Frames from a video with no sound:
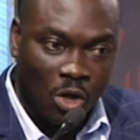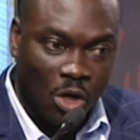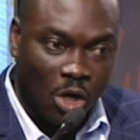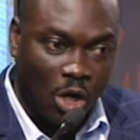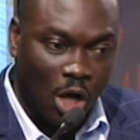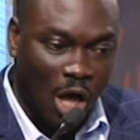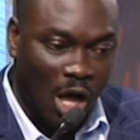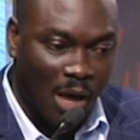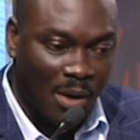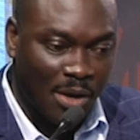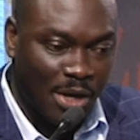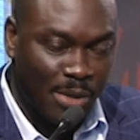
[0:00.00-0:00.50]

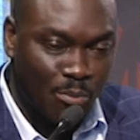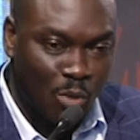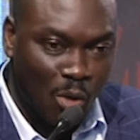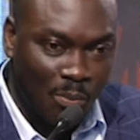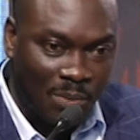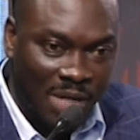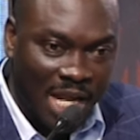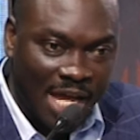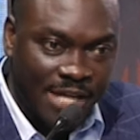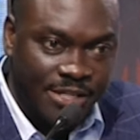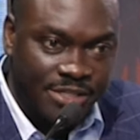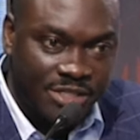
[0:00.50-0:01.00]
uh,
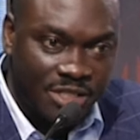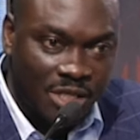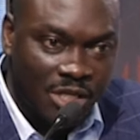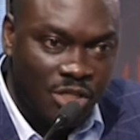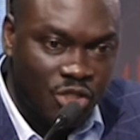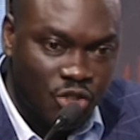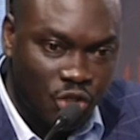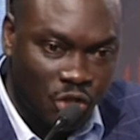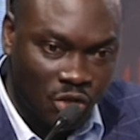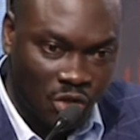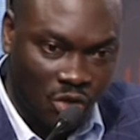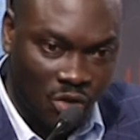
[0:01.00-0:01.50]

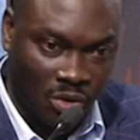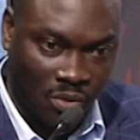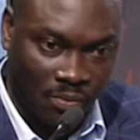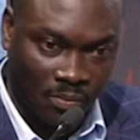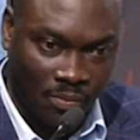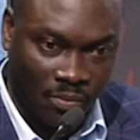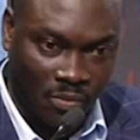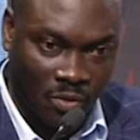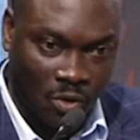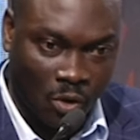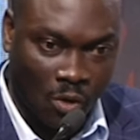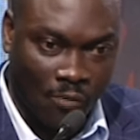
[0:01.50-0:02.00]
immobilization
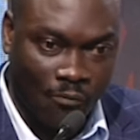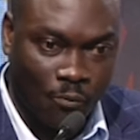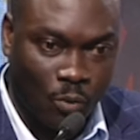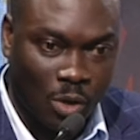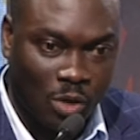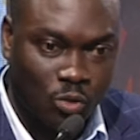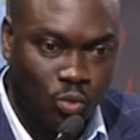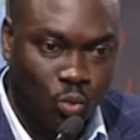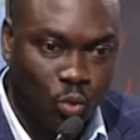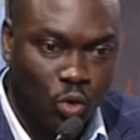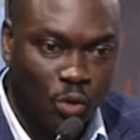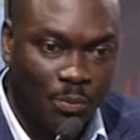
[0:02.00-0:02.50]
of
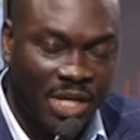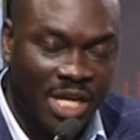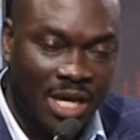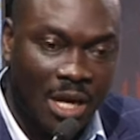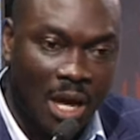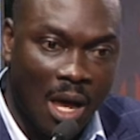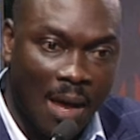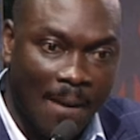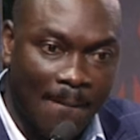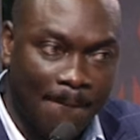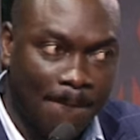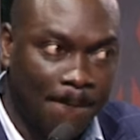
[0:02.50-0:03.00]
what would
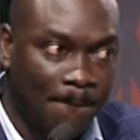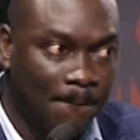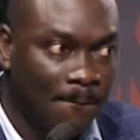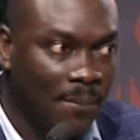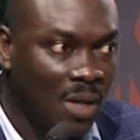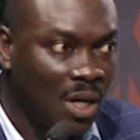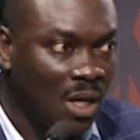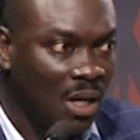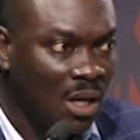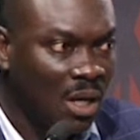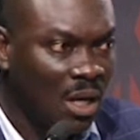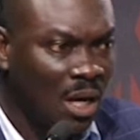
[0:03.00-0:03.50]
become
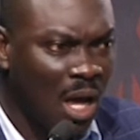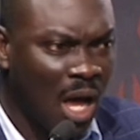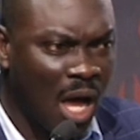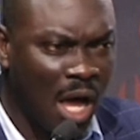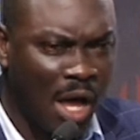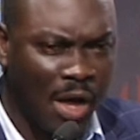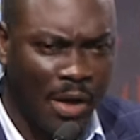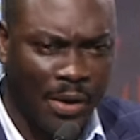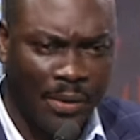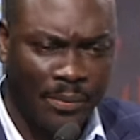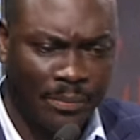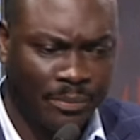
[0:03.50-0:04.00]

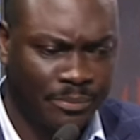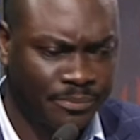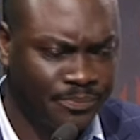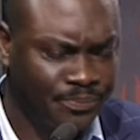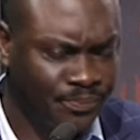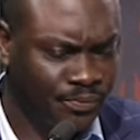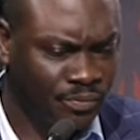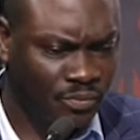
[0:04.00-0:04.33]
um,